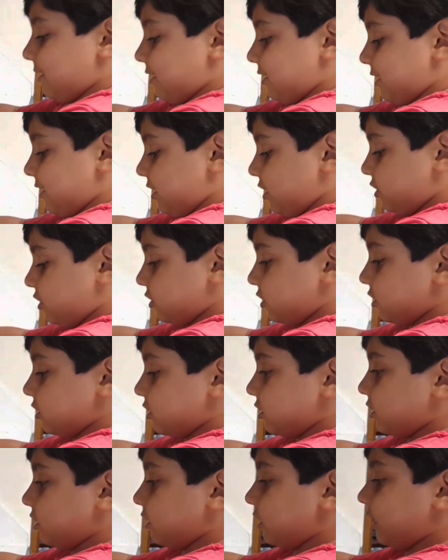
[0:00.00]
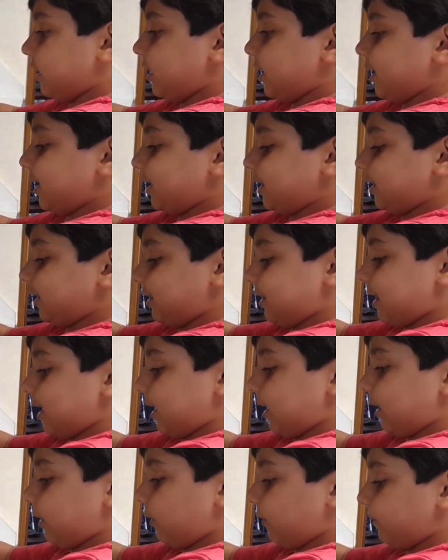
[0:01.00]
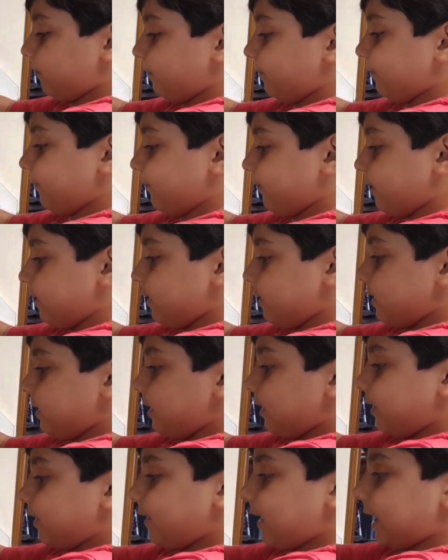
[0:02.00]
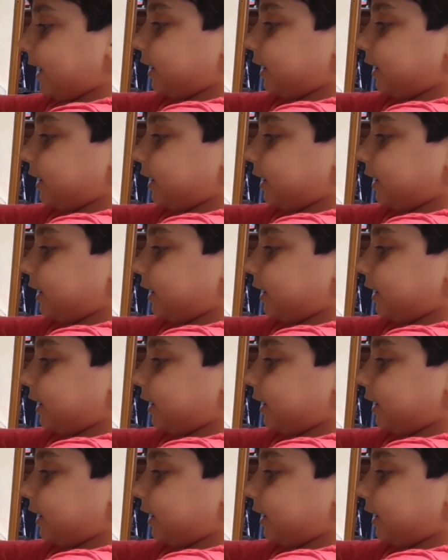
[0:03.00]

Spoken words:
Little and there. Let